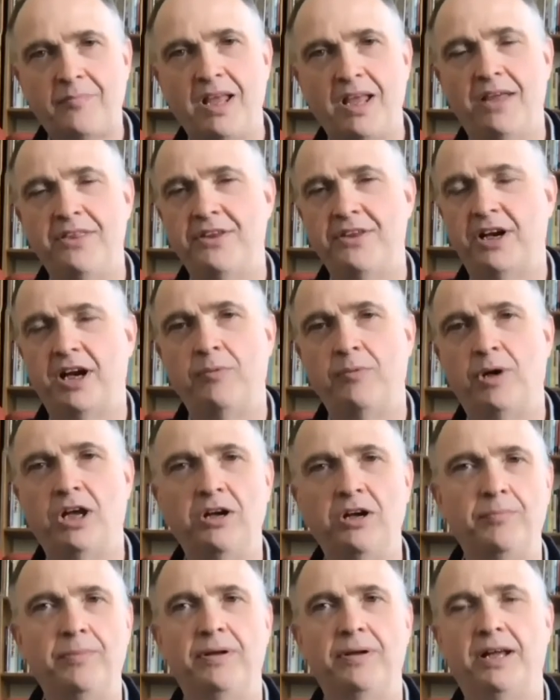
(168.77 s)
and that I will
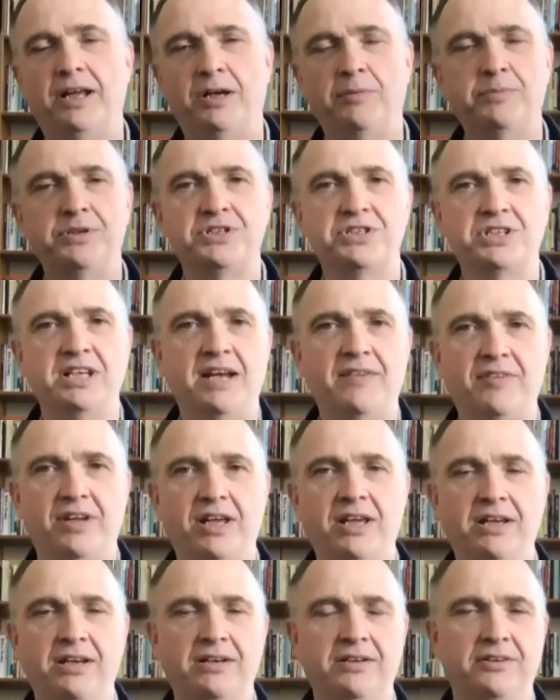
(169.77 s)
hope help us to
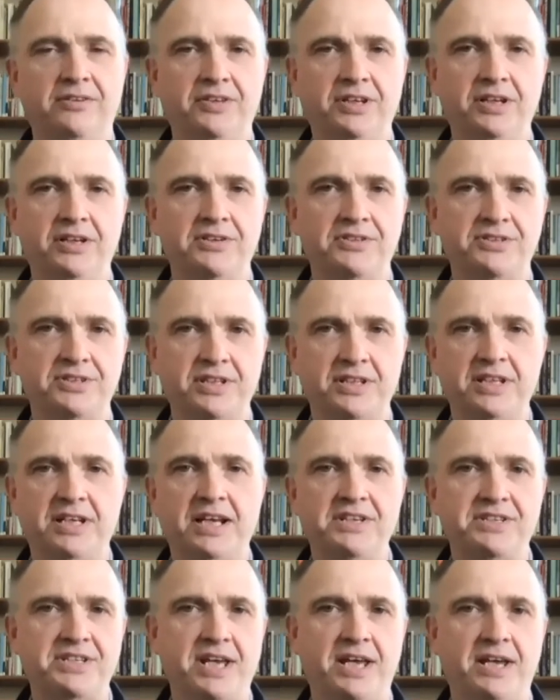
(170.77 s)
navigate things in the
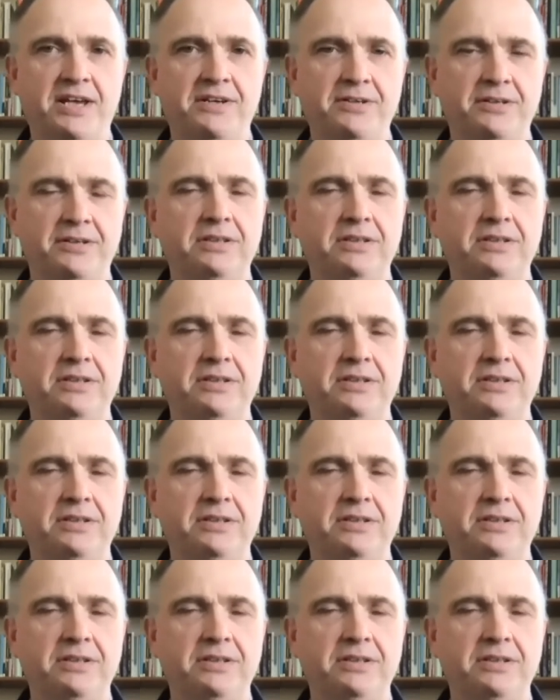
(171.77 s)
days ahead.